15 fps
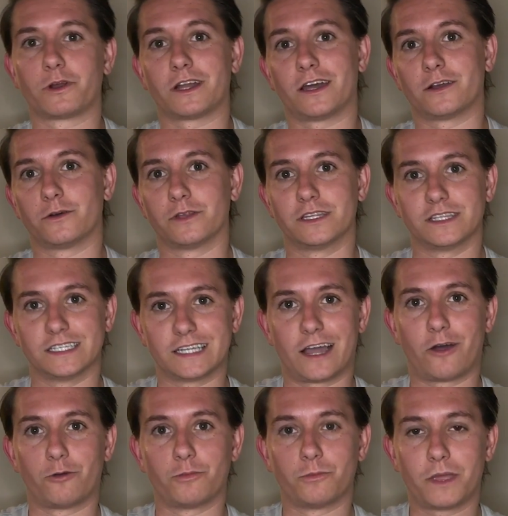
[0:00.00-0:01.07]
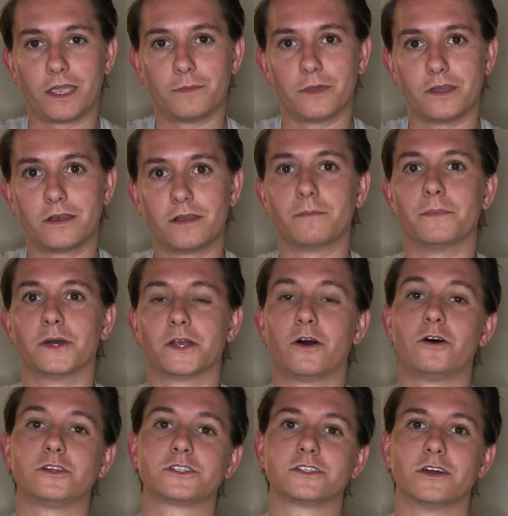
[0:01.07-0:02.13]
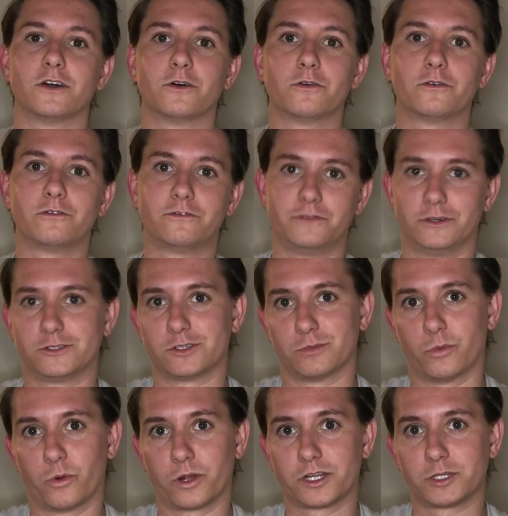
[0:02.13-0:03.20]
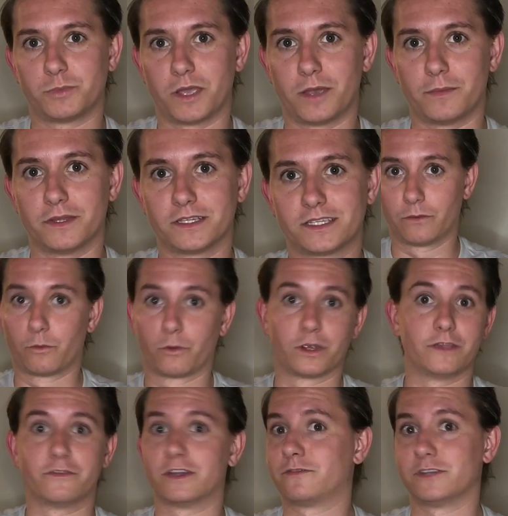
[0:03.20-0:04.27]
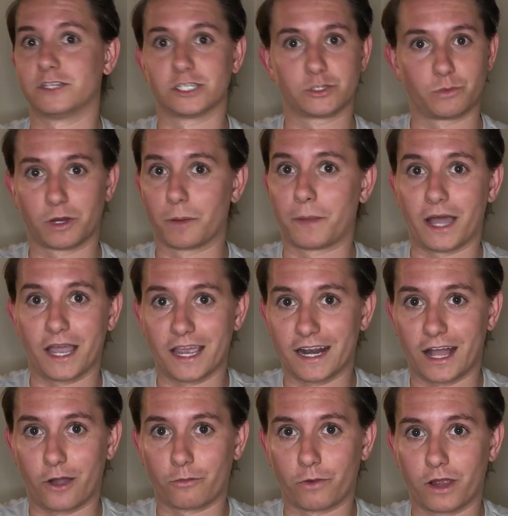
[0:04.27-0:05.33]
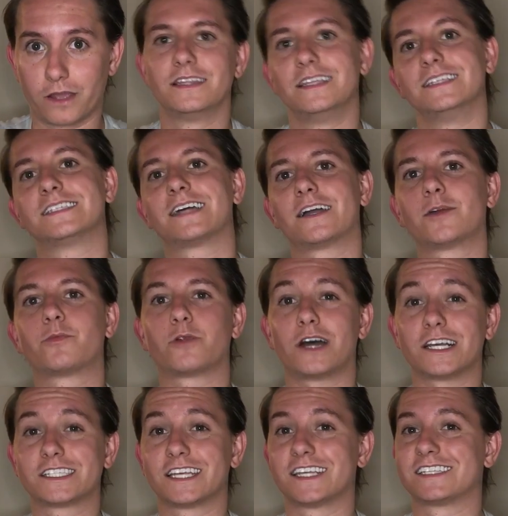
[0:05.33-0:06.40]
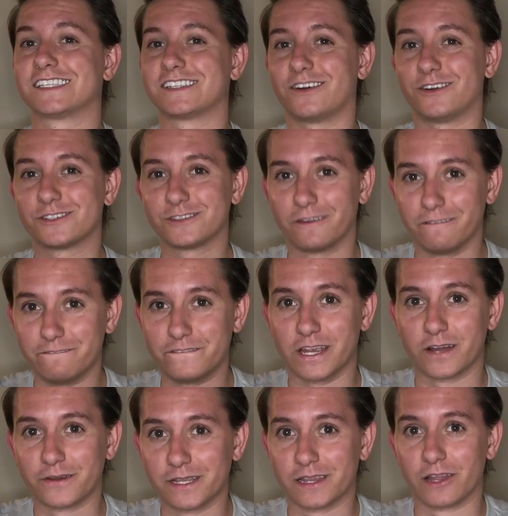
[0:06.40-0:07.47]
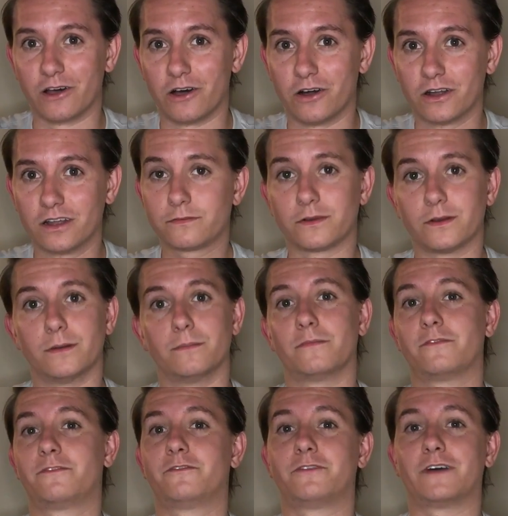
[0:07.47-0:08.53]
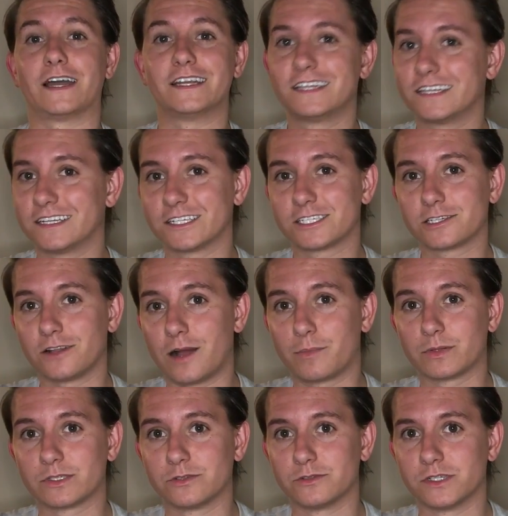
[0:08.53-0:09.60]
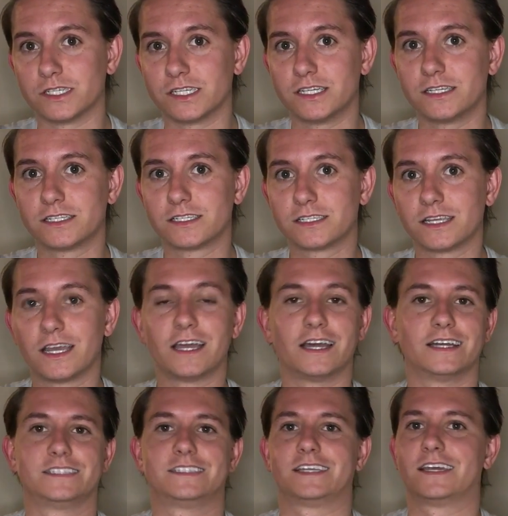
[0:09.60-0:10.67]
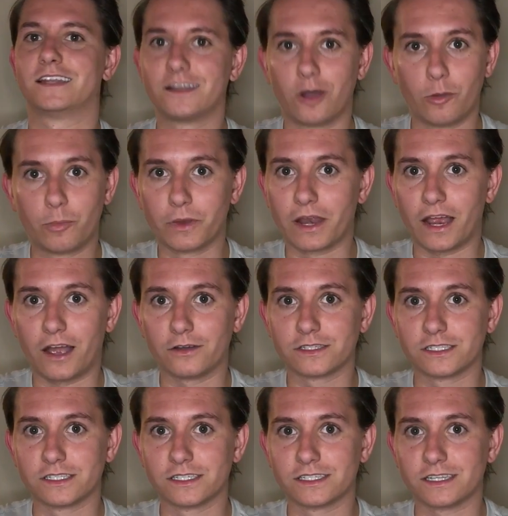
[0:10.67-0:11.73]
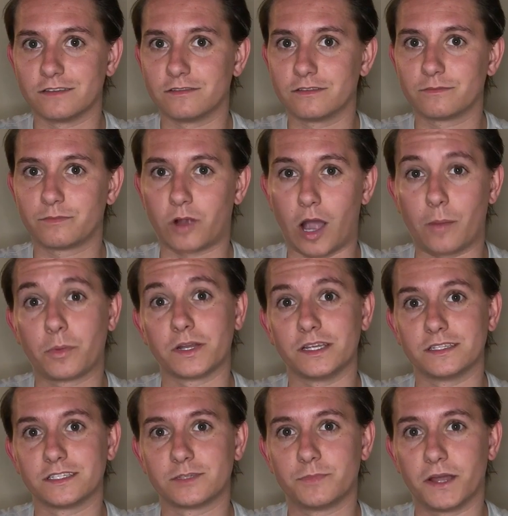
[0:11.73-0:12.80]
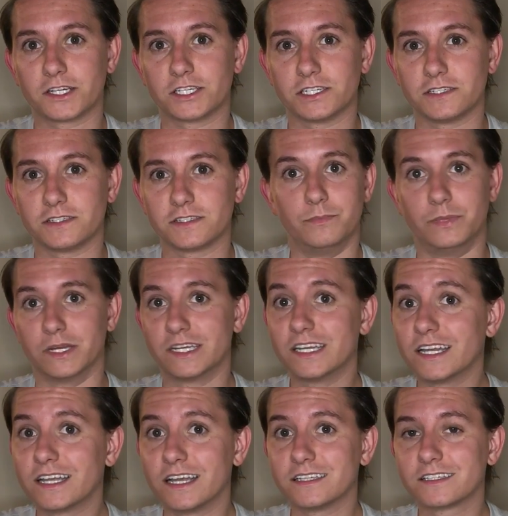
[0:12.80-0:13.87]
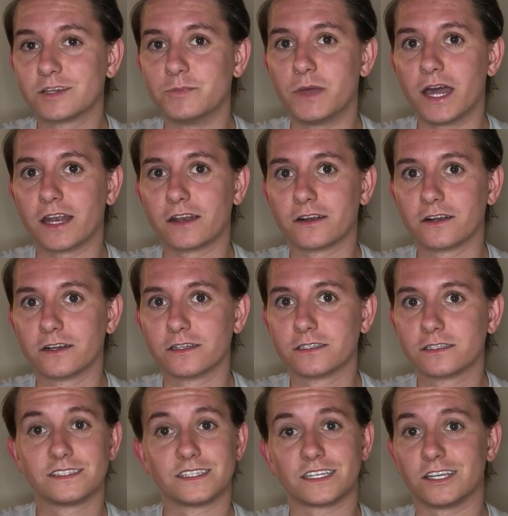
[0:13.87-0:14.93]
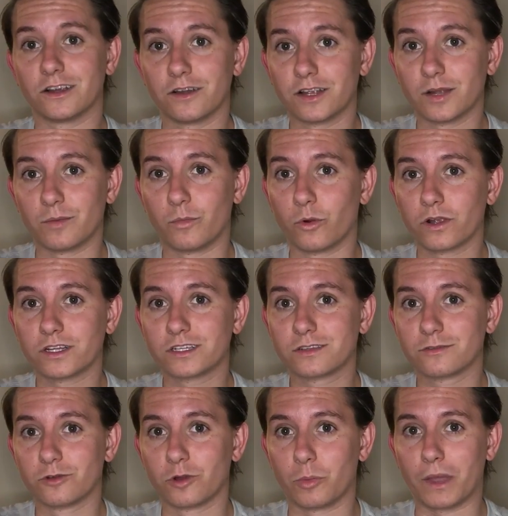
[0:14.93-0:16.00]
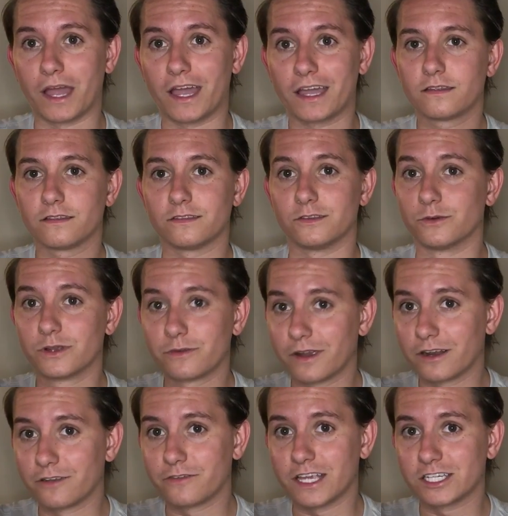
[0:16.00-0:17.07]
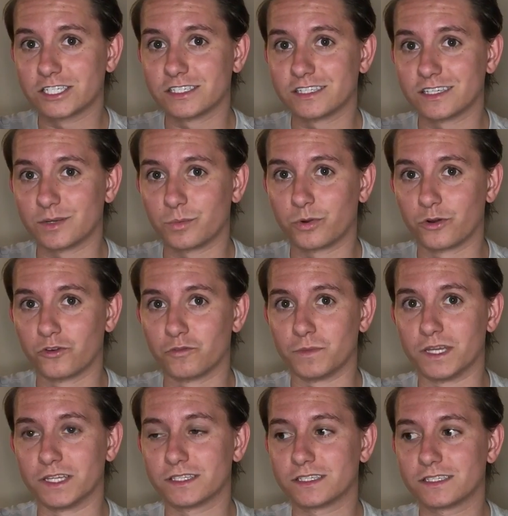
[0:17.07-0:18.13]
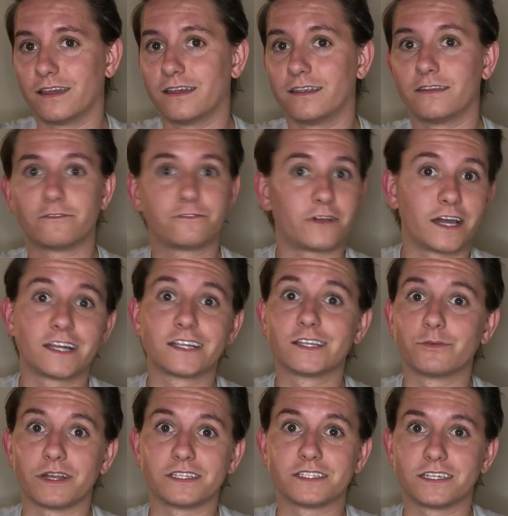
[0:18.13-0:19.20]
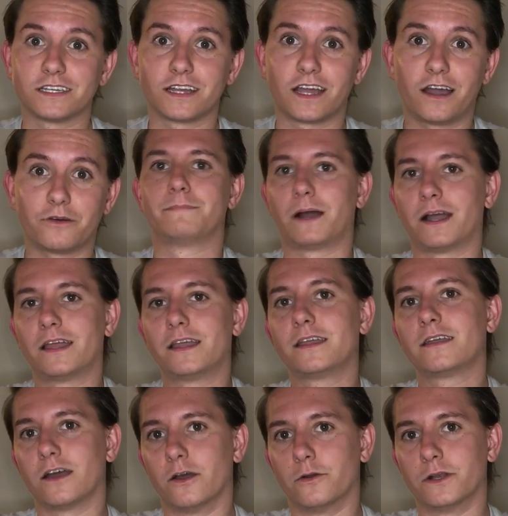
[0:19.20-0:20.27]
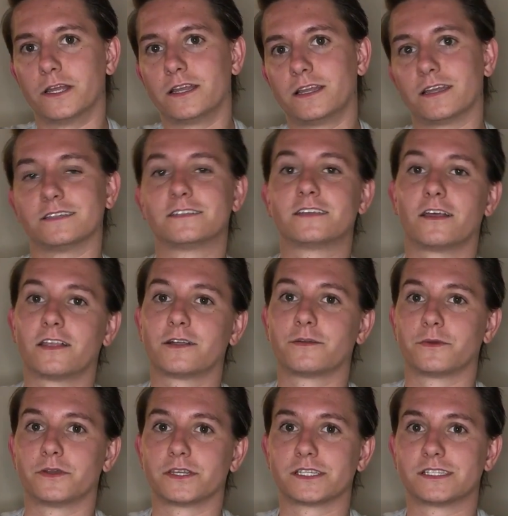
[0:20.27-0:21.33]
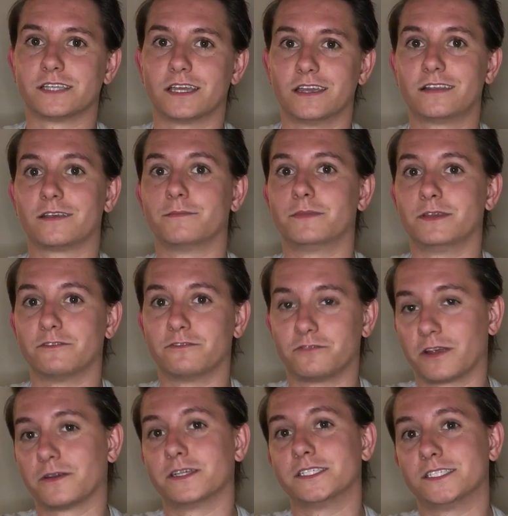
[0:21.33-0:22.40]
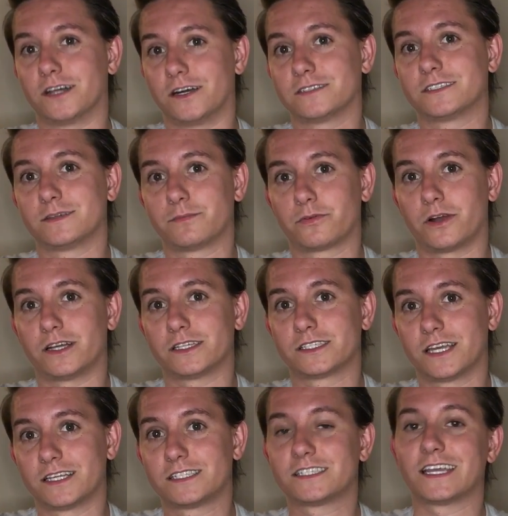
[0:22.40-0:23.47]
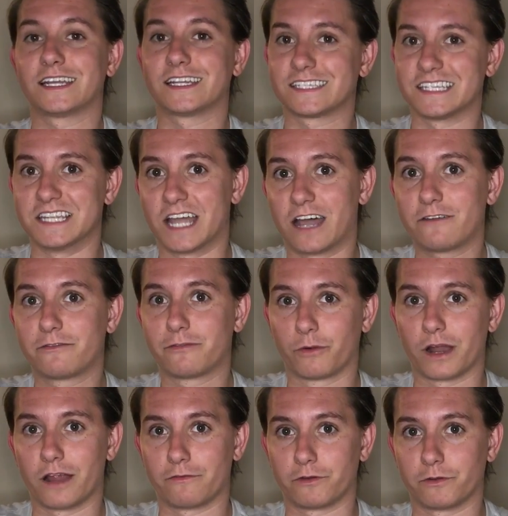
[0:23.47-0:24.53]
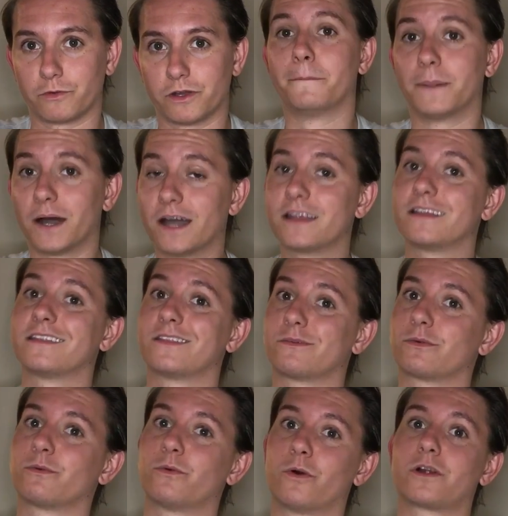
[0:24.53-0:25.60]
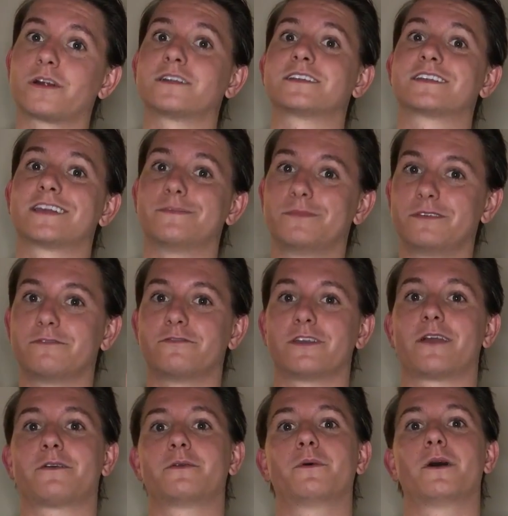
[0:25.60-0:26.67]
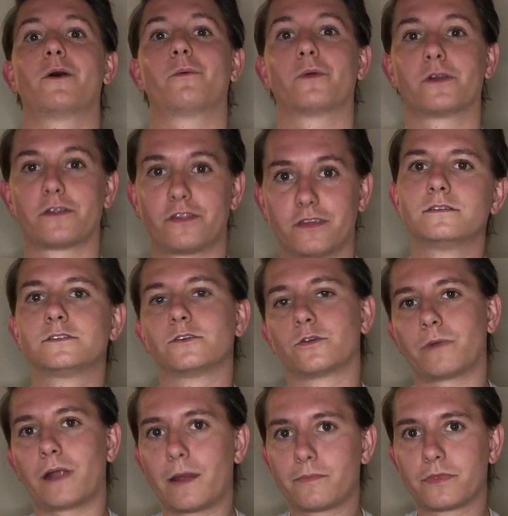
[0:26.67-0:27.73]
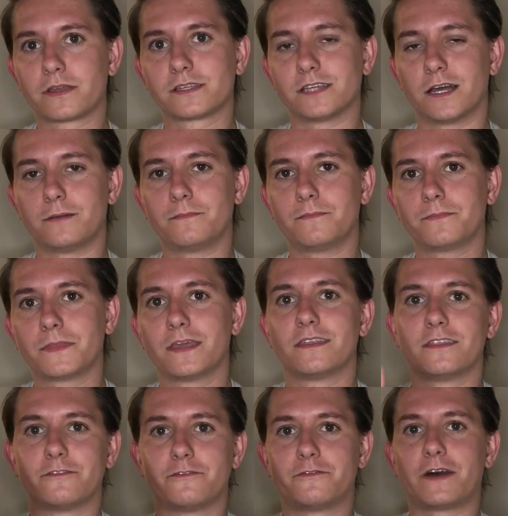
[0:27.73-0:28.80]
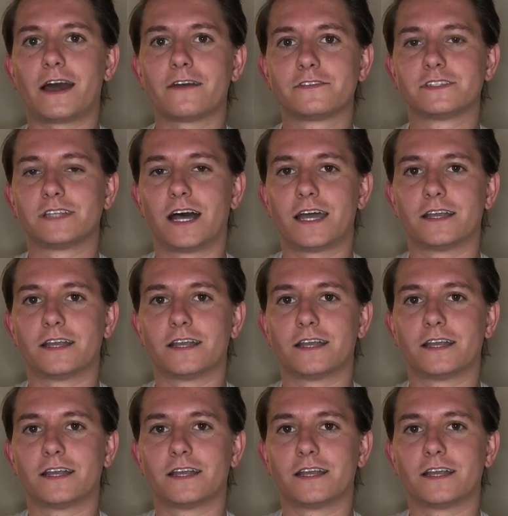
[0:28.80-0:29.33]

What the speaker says: not only the down payment, but also future mortgage payments, or even if you just want to buy it outright. The entire process is also very long, from finding initial opportunities, attending open houses and property inspections, bidding against competitors, securing a mortgage through a bank, doing renovations and improvements, and finally renting it out. Buying, owning, and selling real estate can be a very daunting process, and it's not for everyone, but the rewards can be very well worth it. So to wrap things up, the 5 side